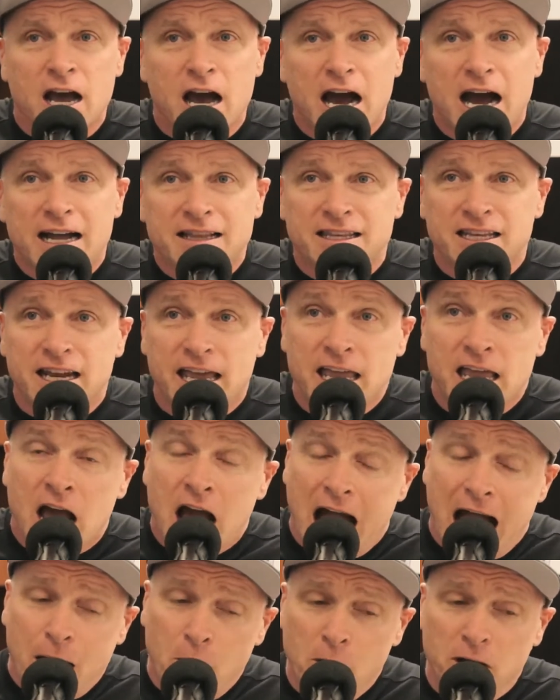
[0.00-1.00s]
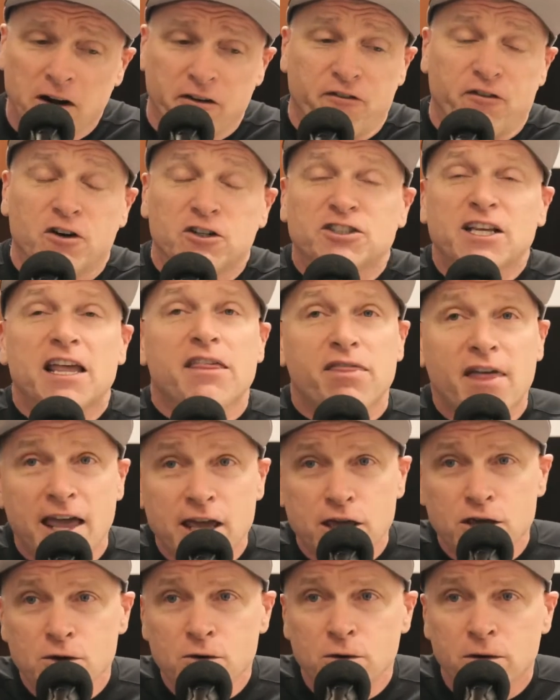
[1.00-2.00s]
uh, today. I want to first say
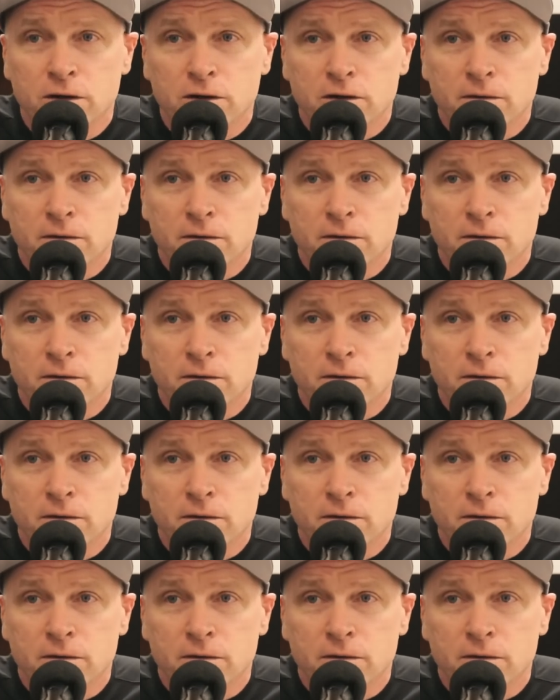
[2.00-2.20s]
thank you